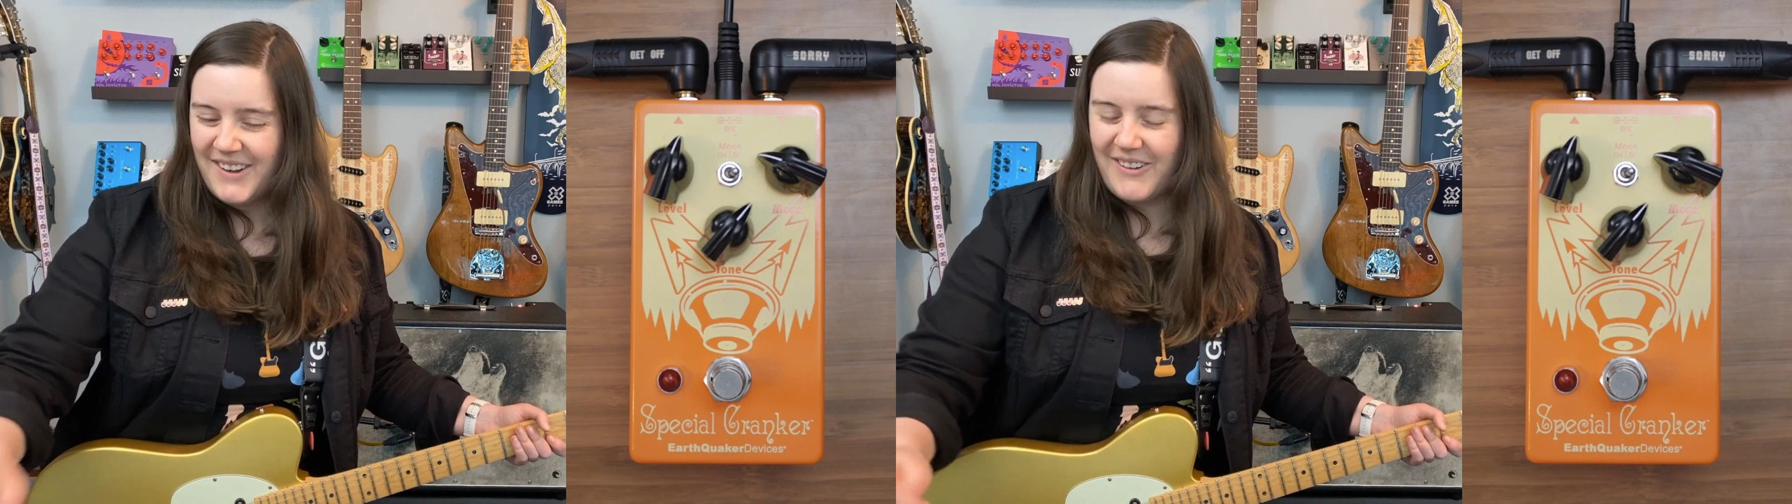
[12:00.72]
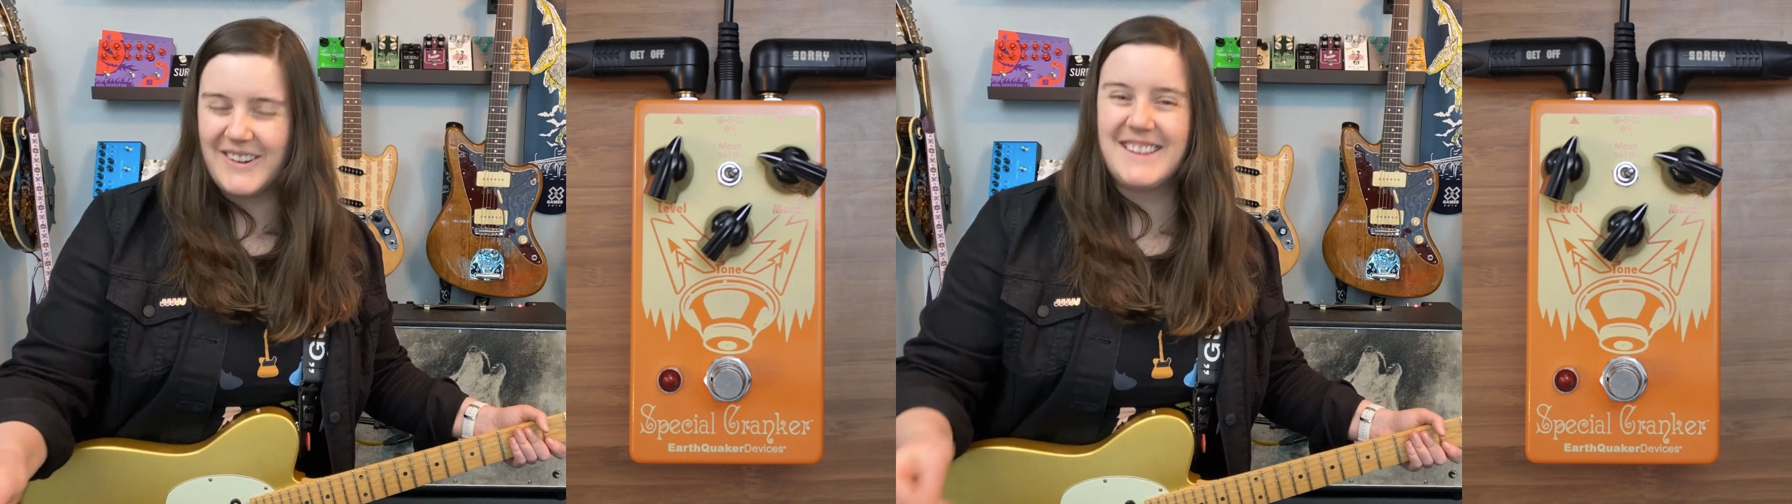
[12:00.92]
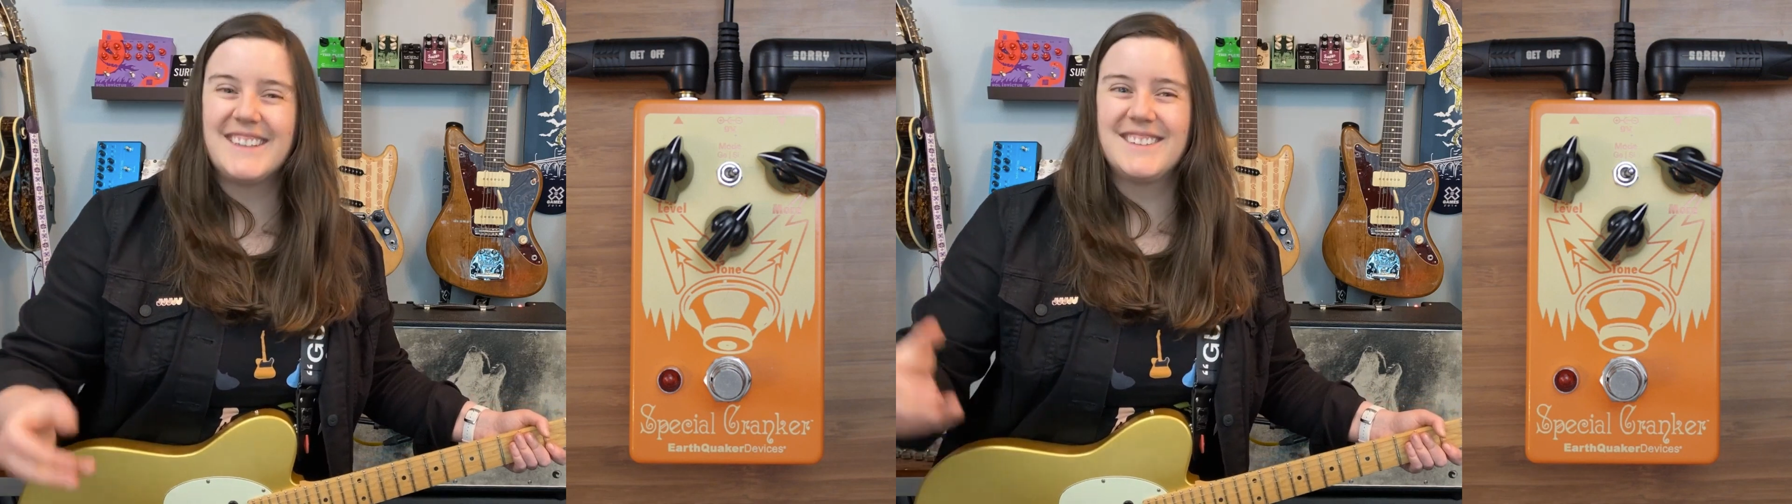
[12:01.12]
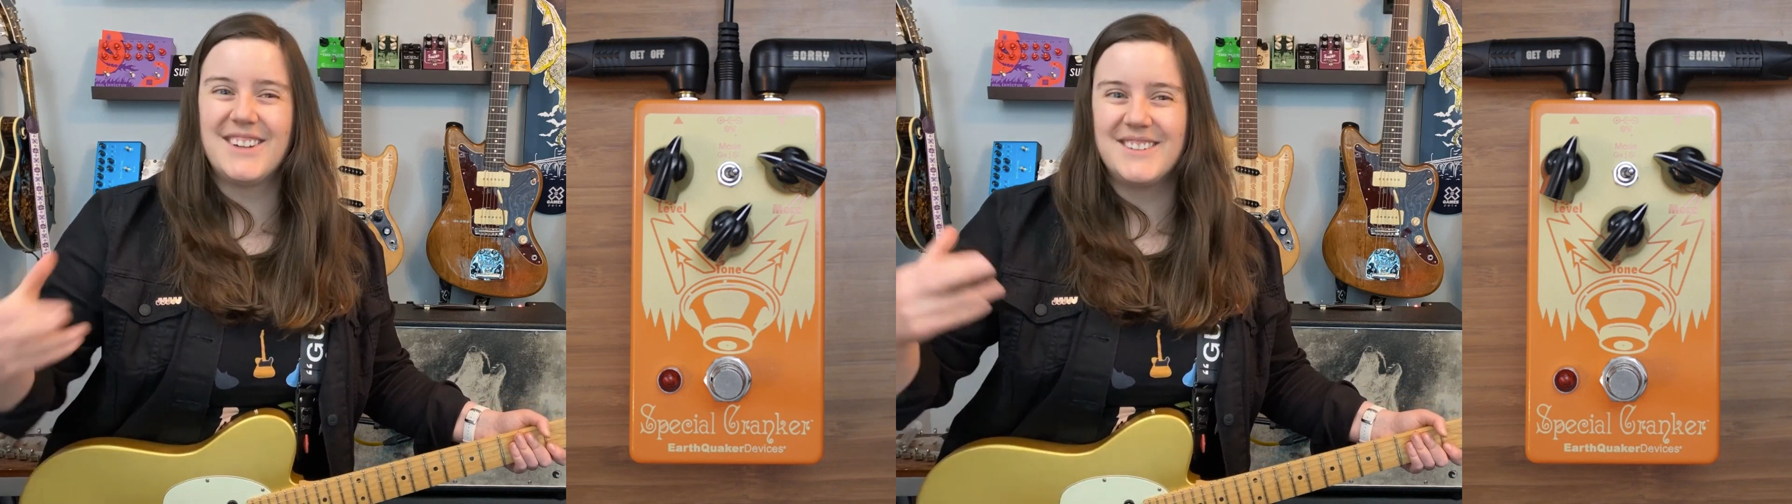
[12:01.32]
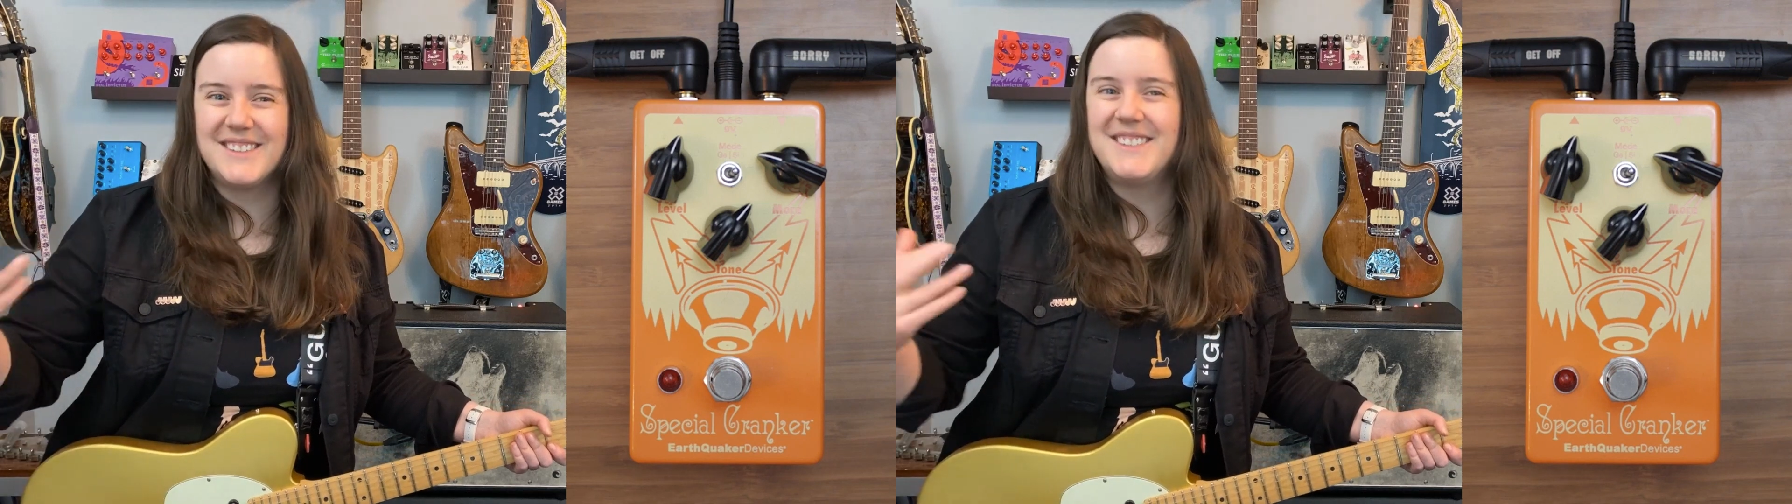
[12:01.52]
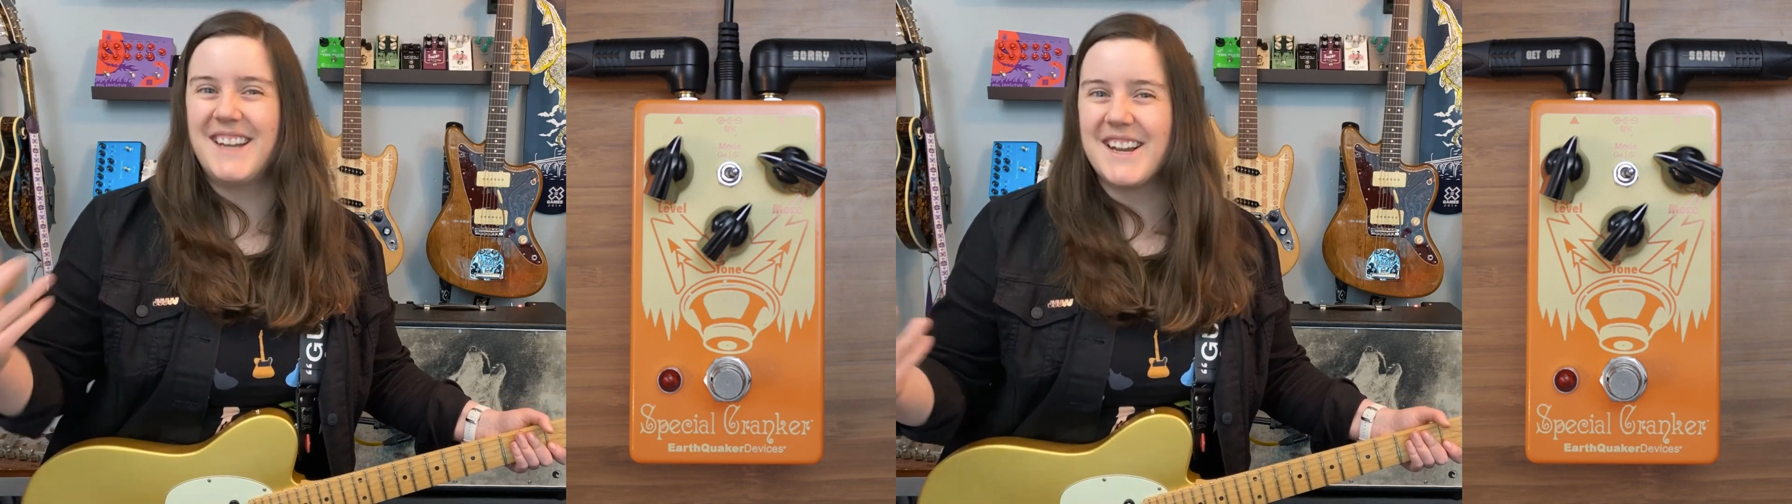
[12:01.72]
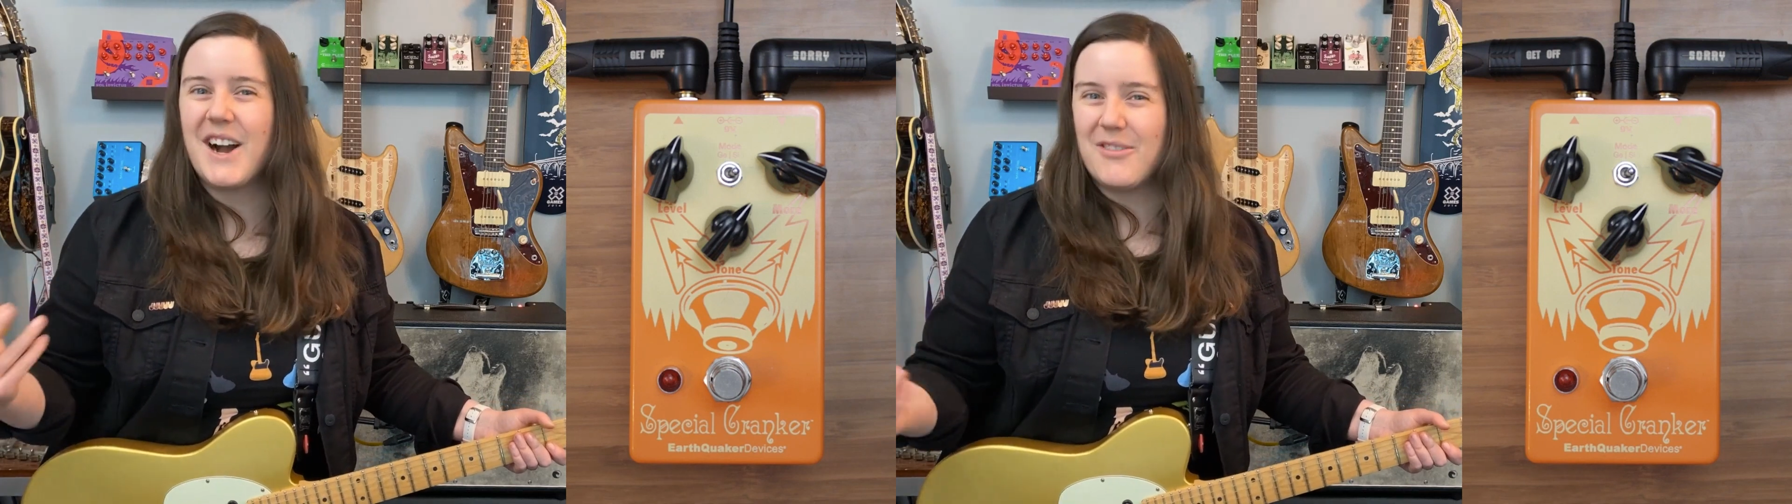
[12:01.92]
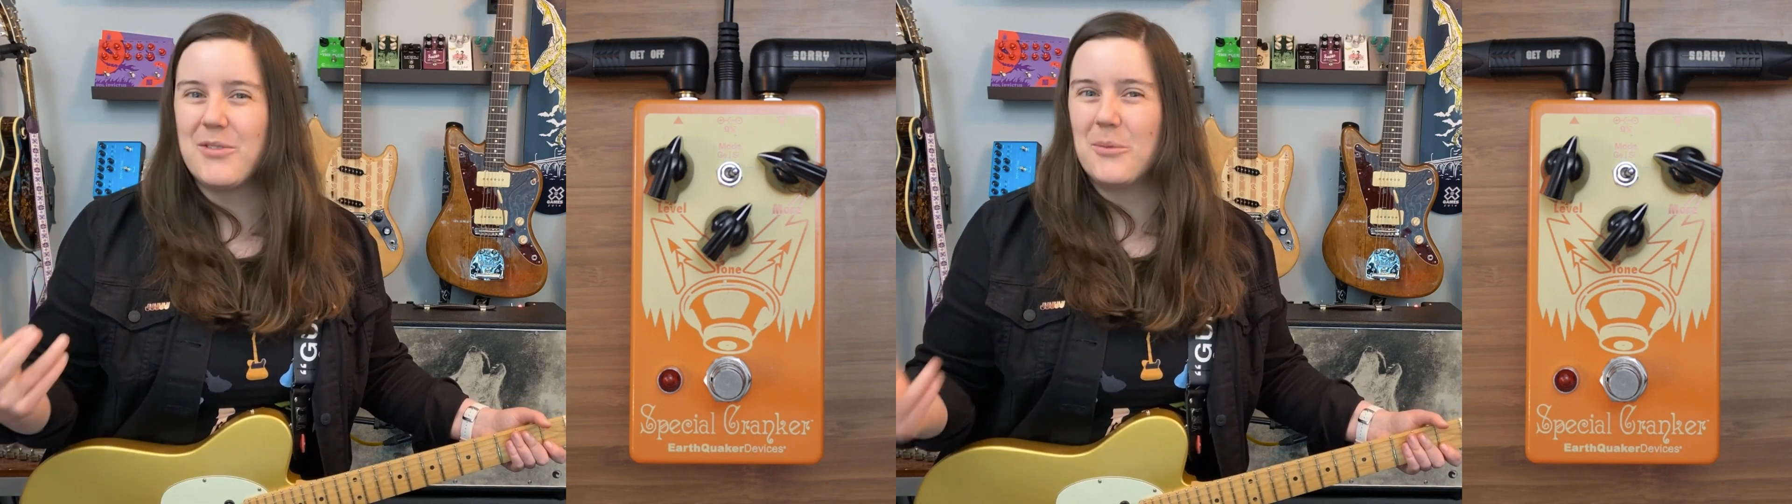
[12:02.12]
or things start to shake
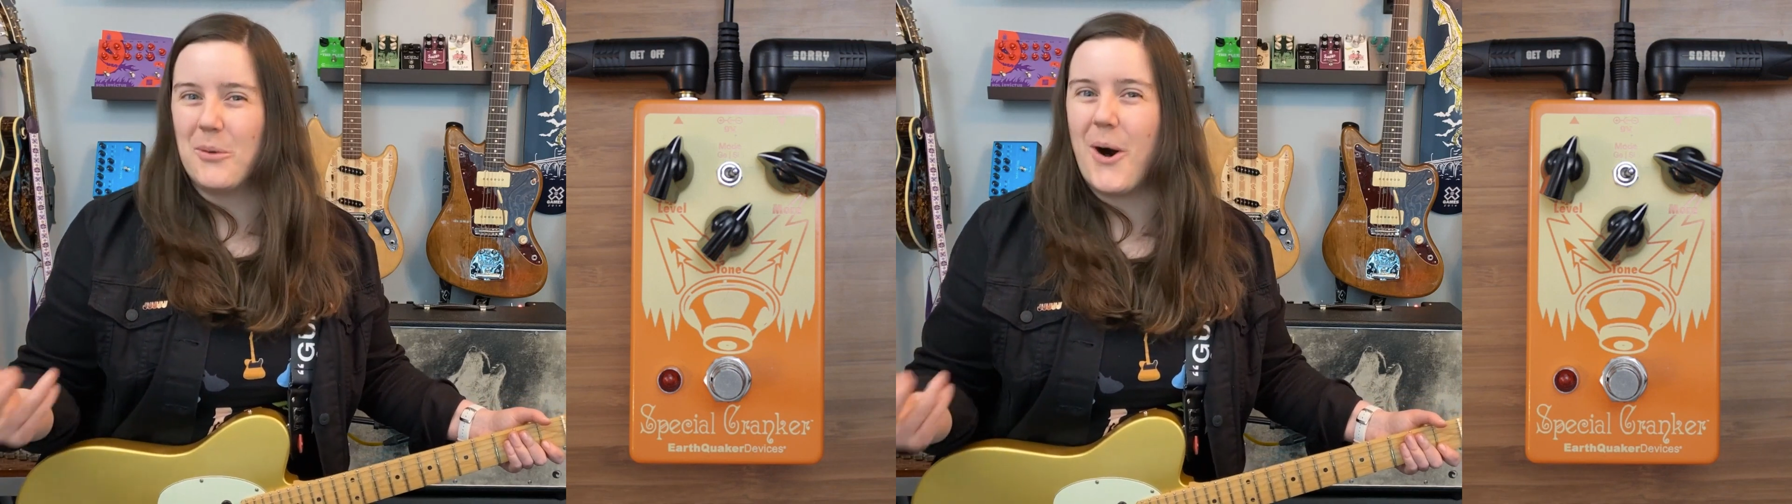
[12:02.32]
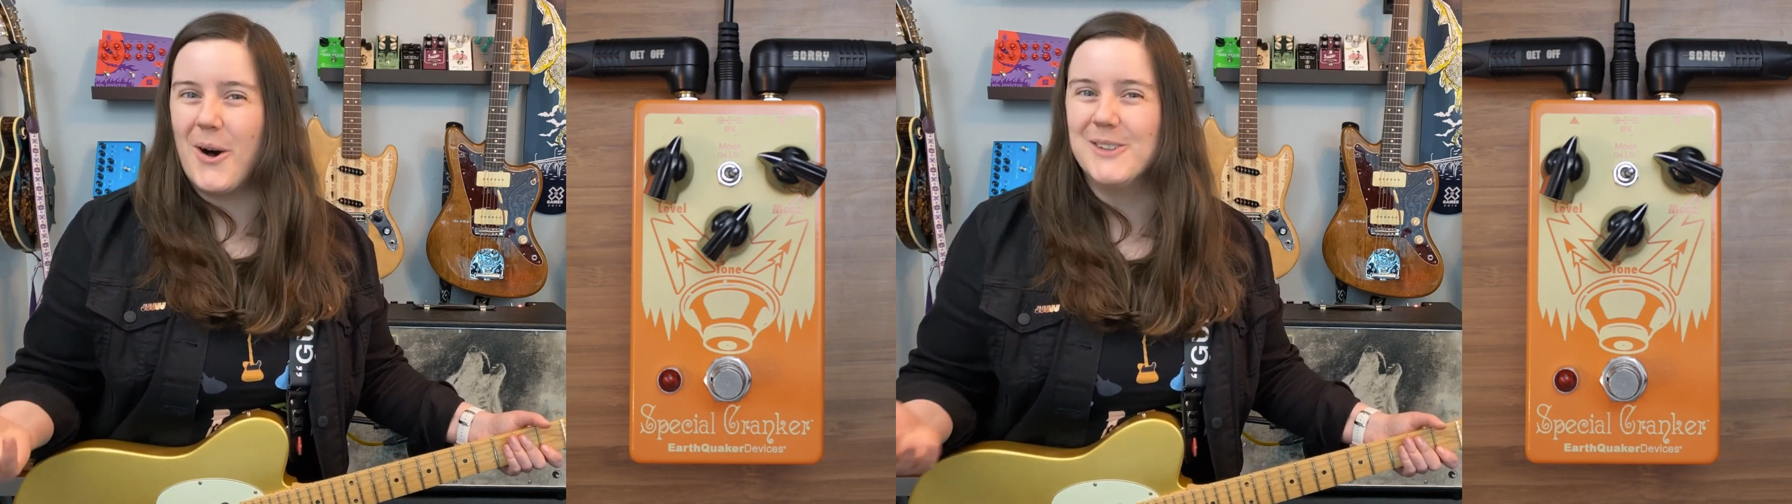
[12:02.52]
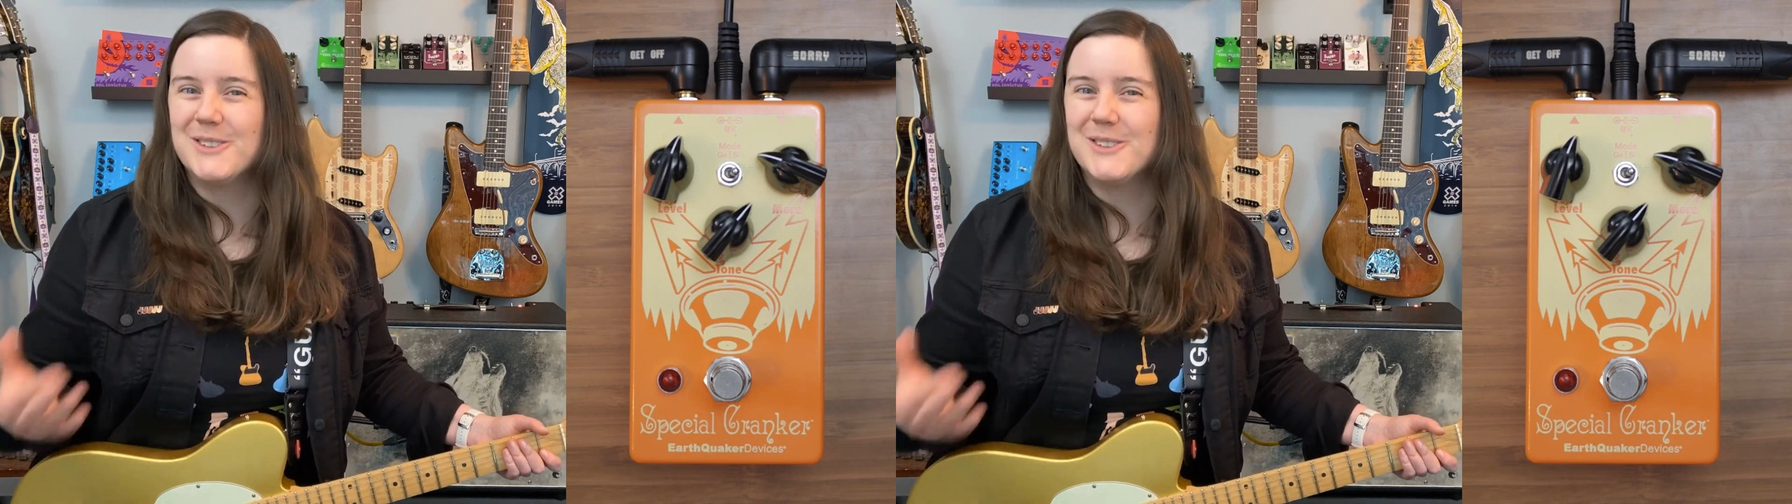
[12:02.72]
off the walls,